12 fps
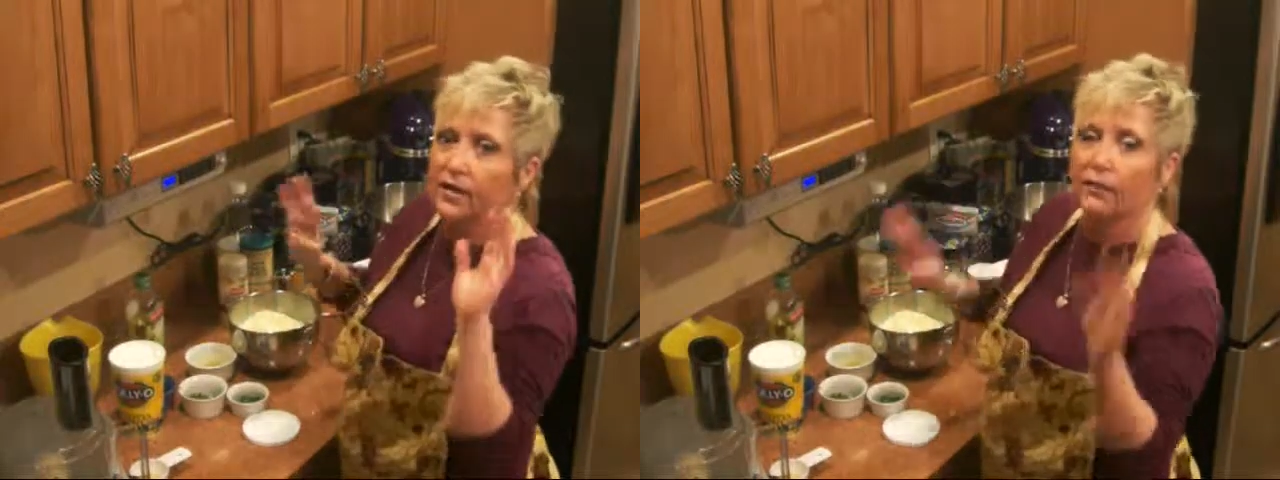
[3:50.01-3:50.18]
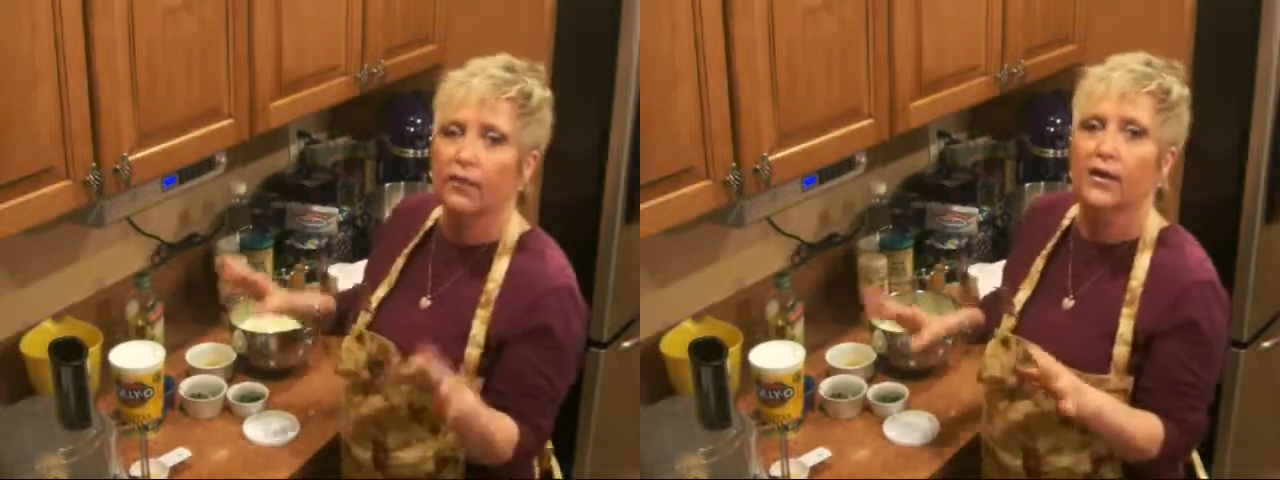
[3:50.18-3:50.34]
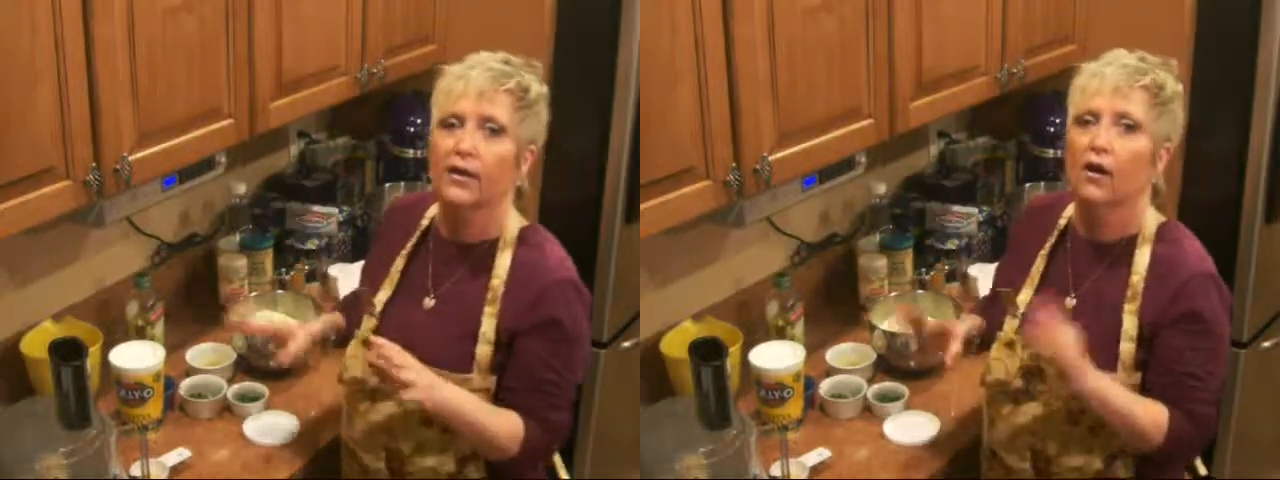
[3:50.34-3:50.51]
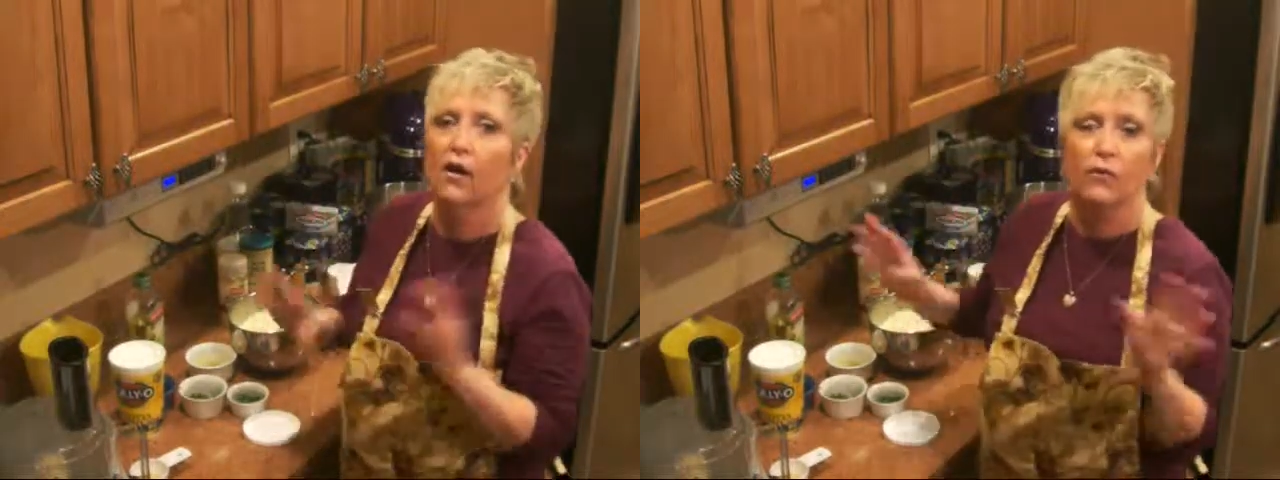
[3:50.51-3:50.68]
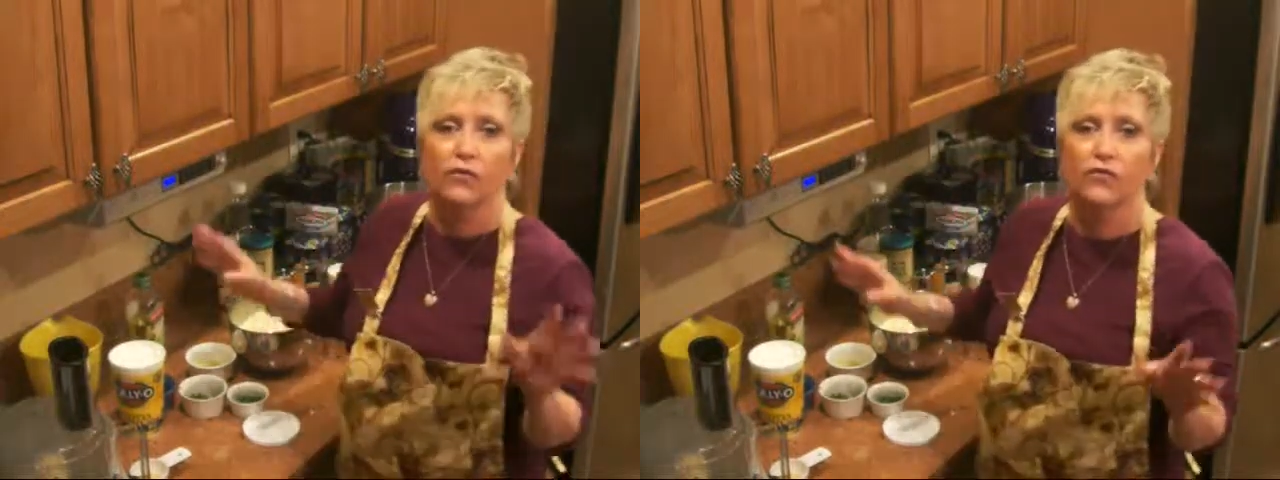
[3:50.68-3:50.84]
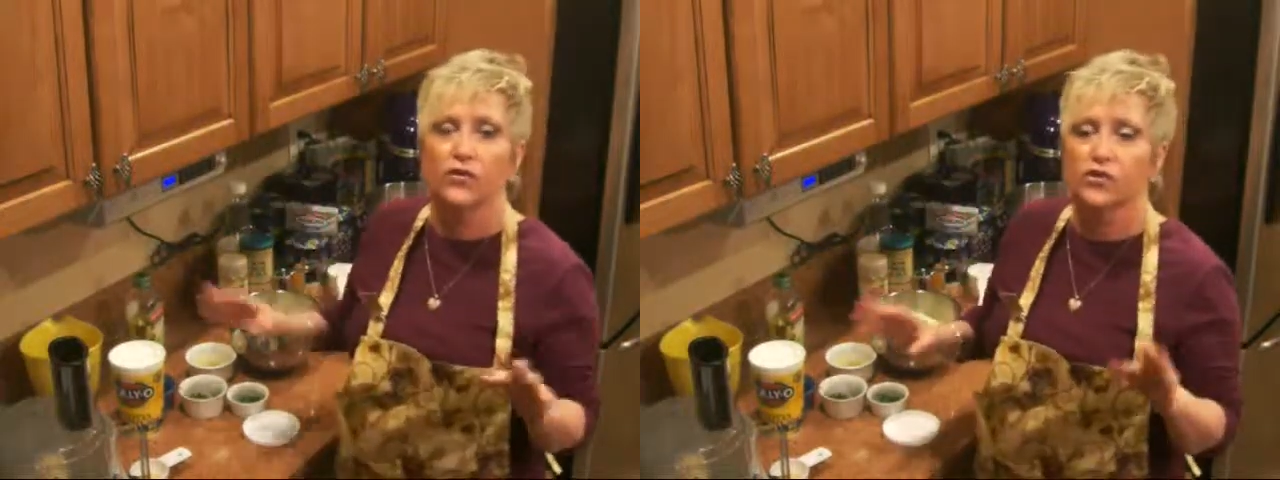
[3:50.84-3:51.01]
Get ready all
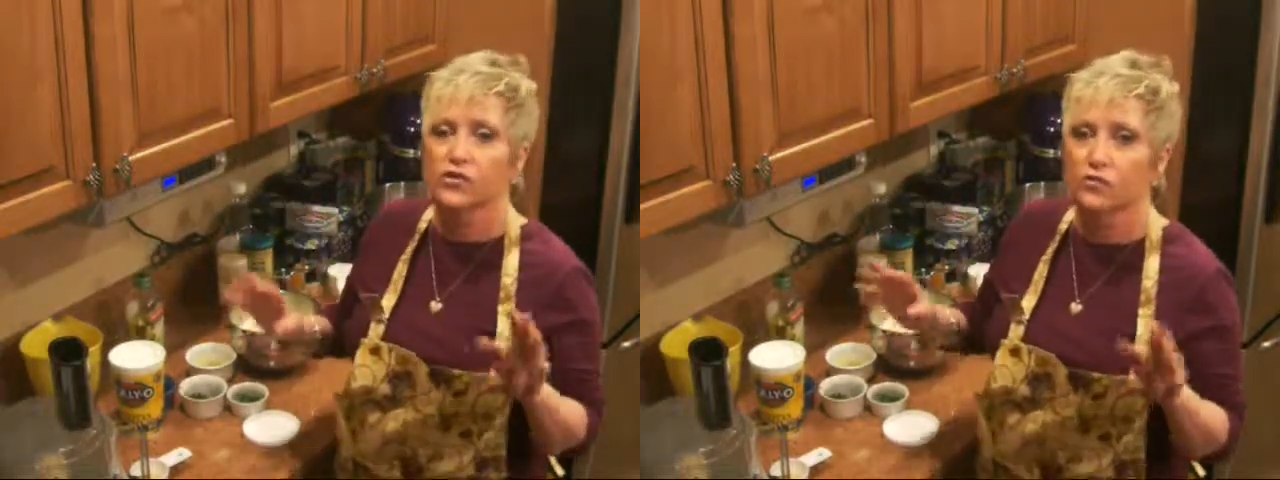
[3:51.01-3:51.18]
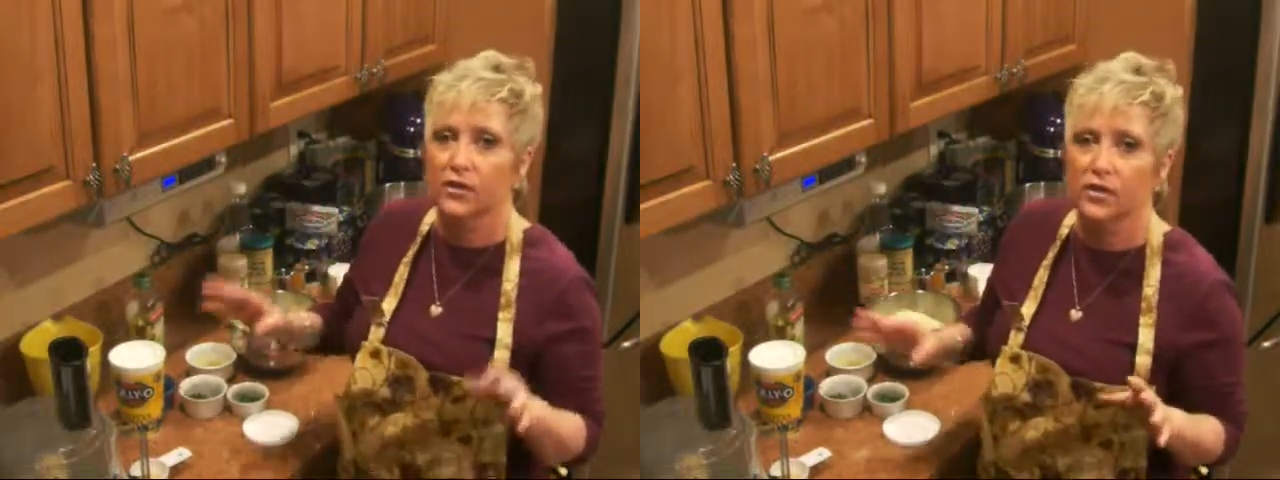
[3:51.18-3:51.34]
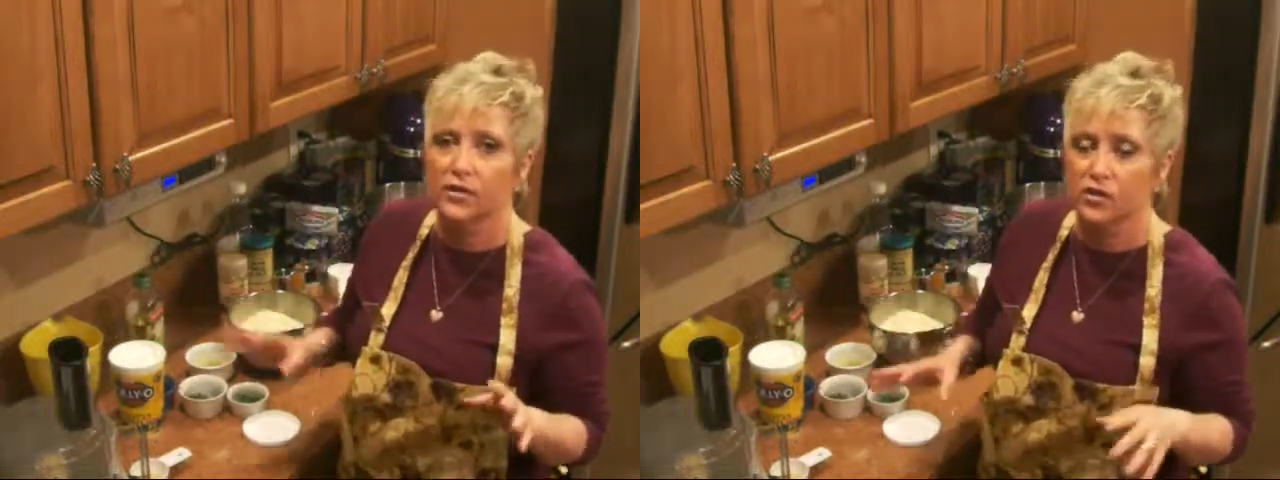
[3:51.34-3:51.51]
before you're ready to